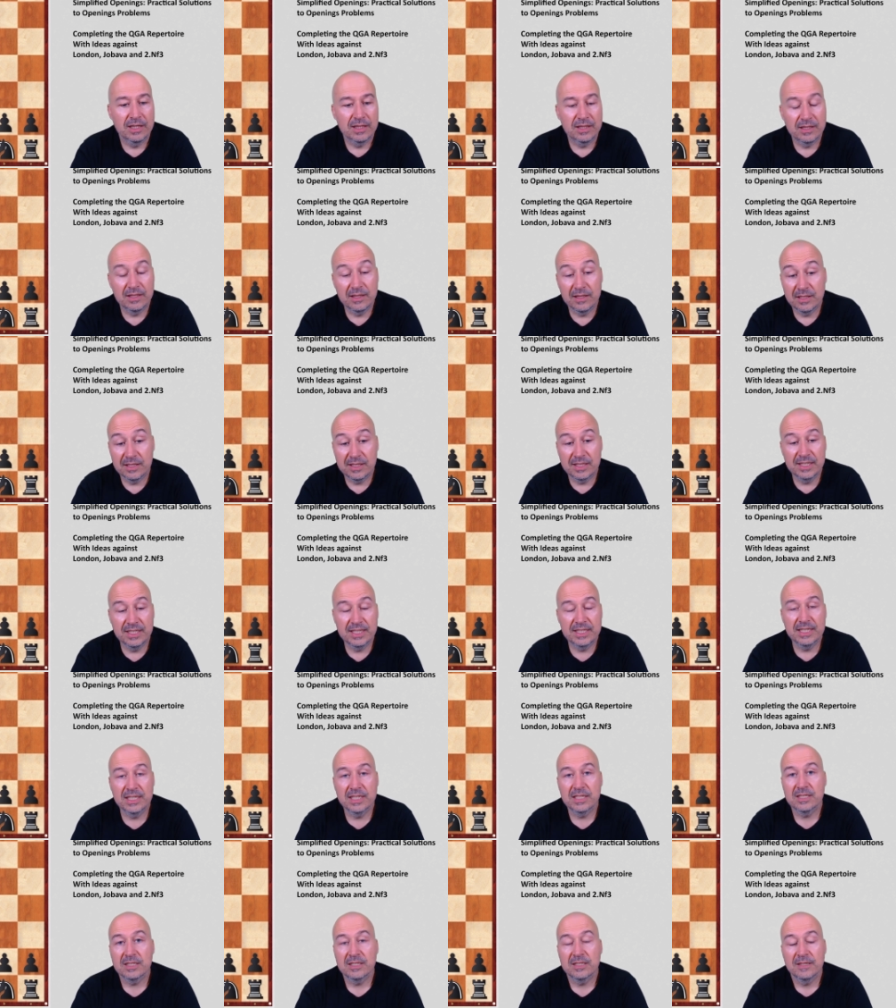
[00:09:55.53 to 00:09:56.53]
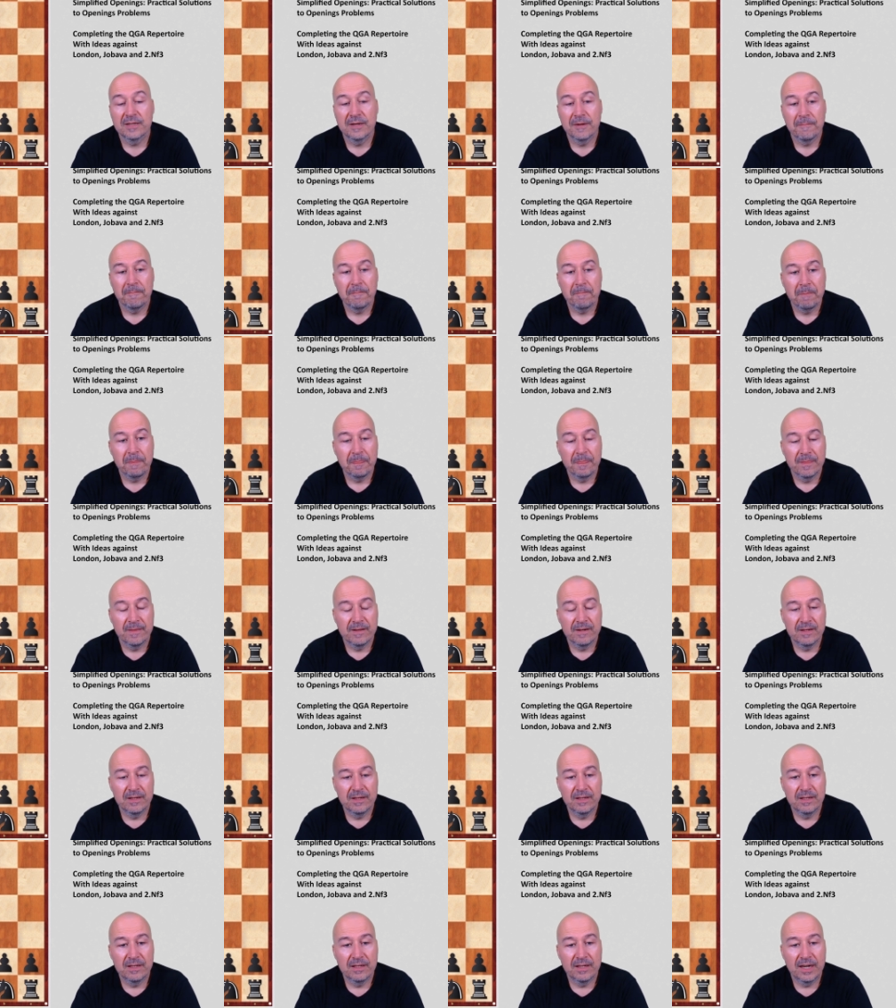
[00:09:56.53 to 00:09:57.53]
c6.
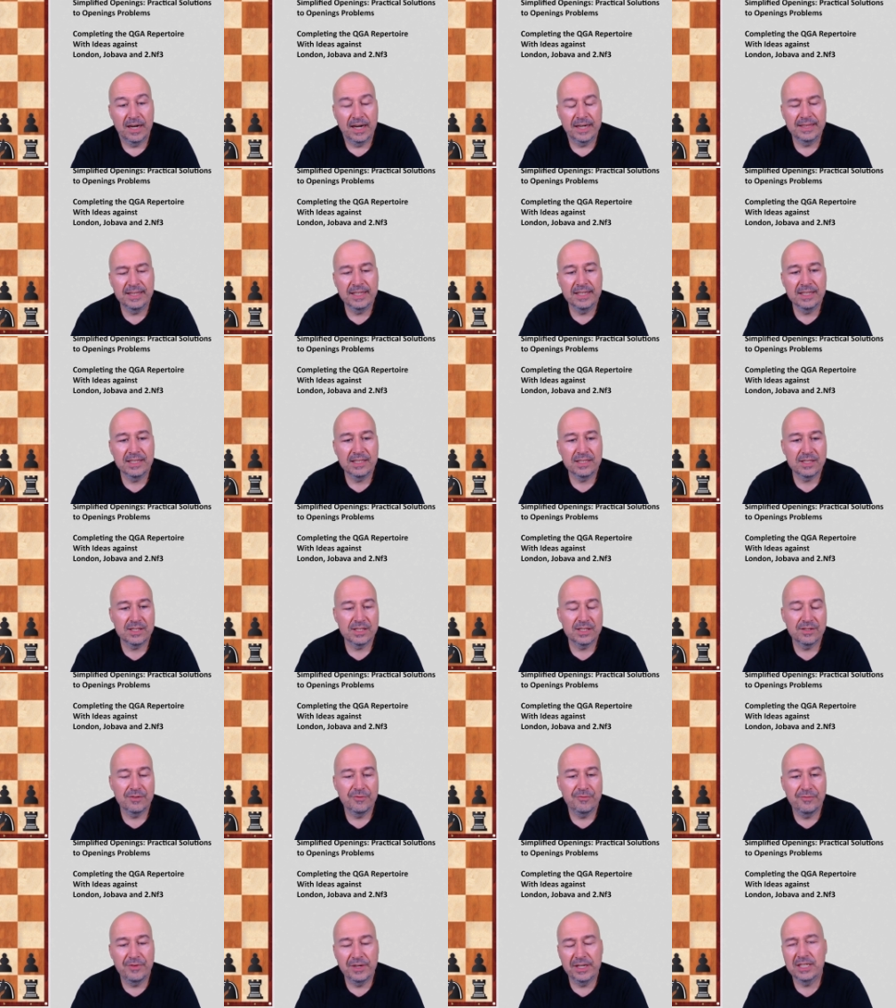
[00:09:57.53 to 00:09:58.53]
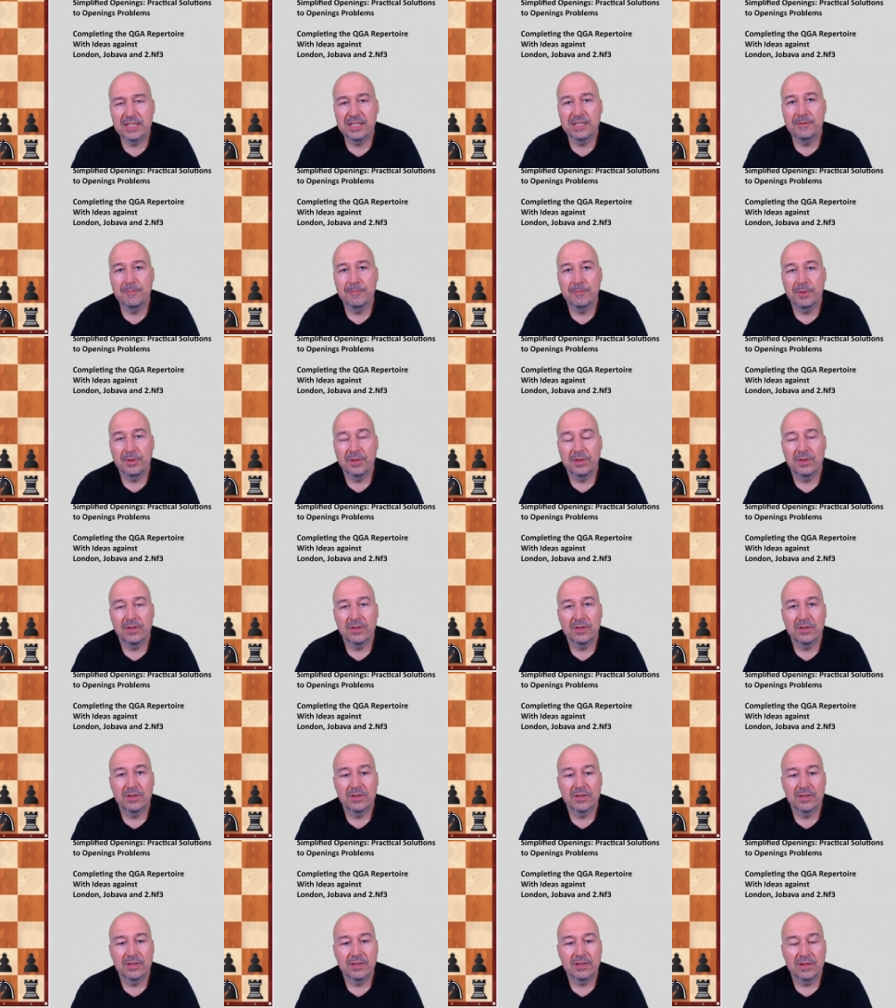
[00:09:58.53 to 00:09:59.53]
I think it's a very simple
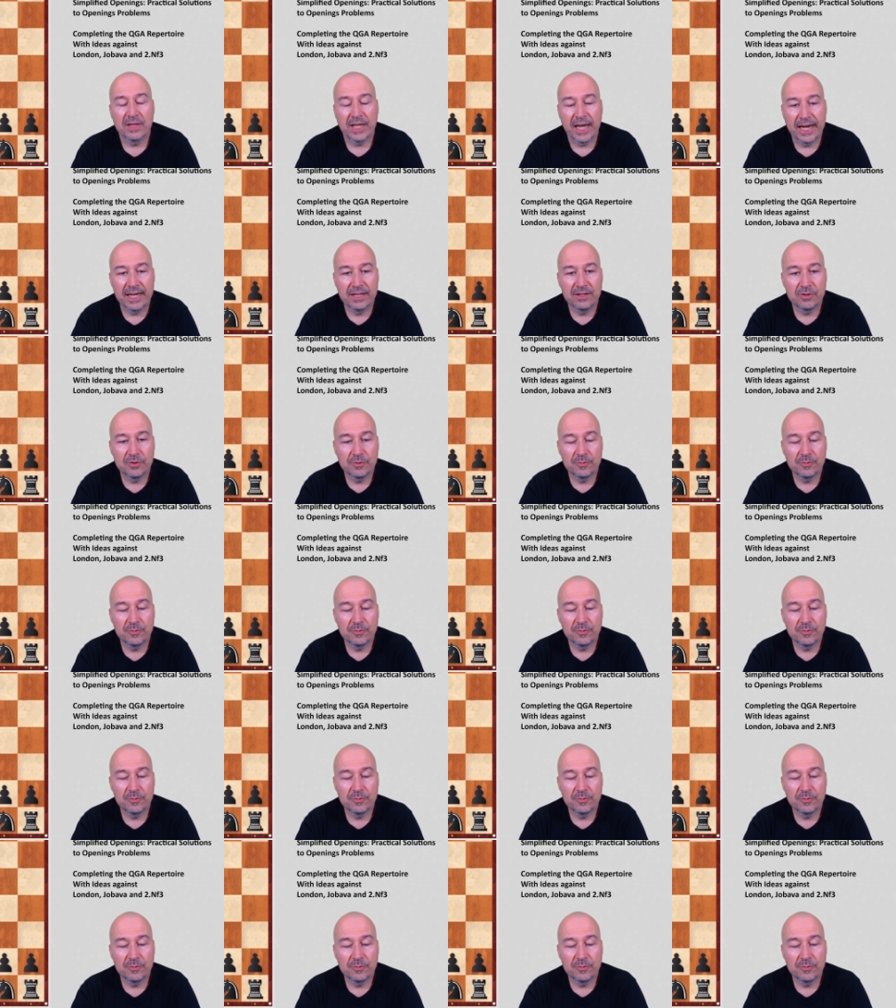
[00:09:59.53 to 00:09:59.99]
line to